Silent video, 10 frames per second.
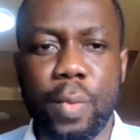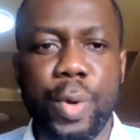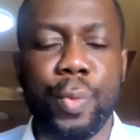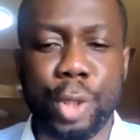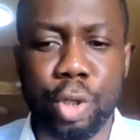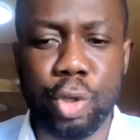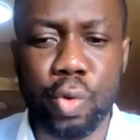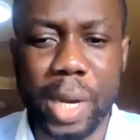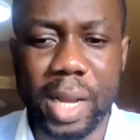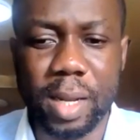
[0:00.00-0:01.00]
we, we should
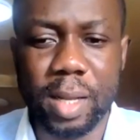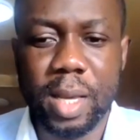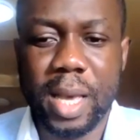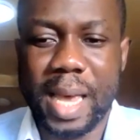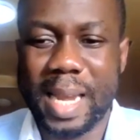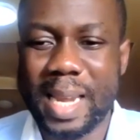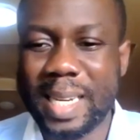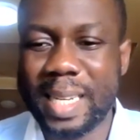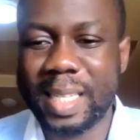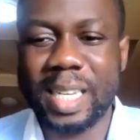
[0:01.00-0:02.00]
do well. And
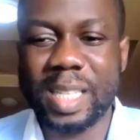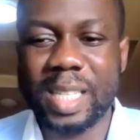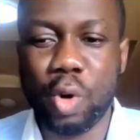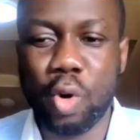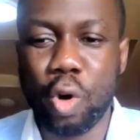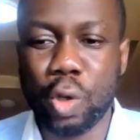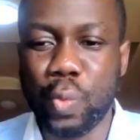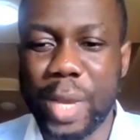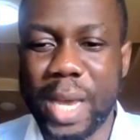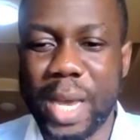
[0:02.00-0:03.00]
that is just because
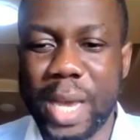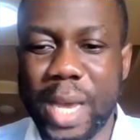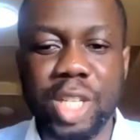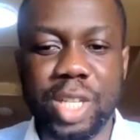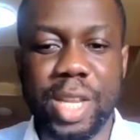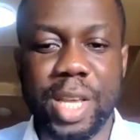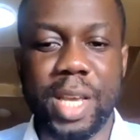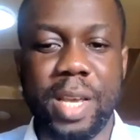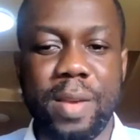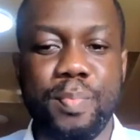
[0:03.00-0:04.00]
we had changed
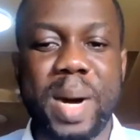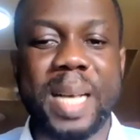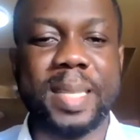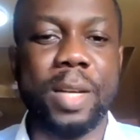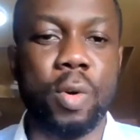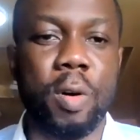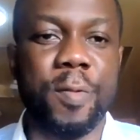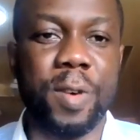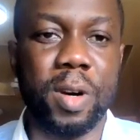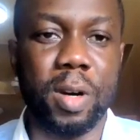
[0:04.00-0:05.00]
the basket of
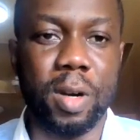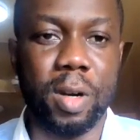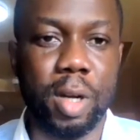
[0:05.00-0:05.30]
uh,